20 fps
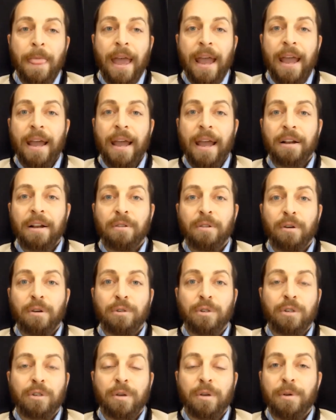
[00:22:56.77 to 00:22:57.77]
And
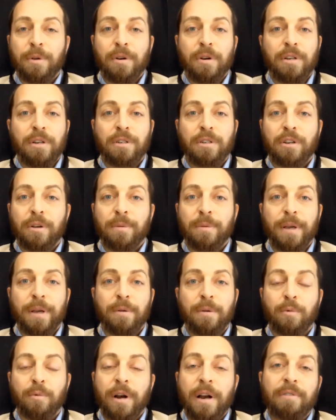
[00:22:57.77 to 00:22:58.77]
those communities could be
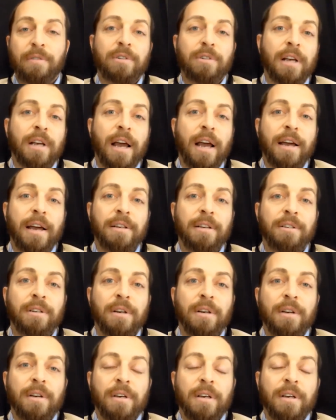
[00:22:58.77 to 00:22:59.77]
whatever size
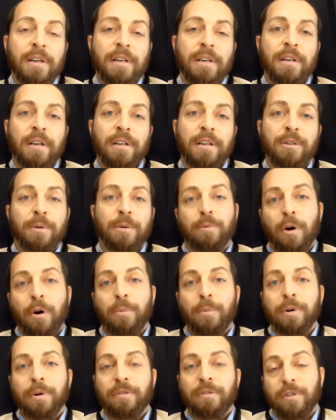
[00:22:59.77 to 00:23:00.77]
is
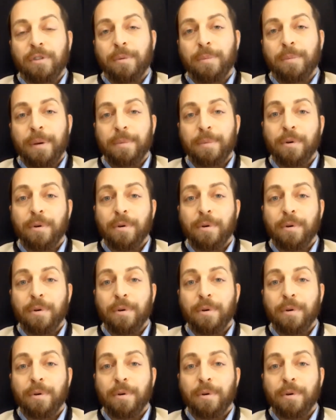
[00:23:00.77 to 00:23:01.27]
appropriate for the people who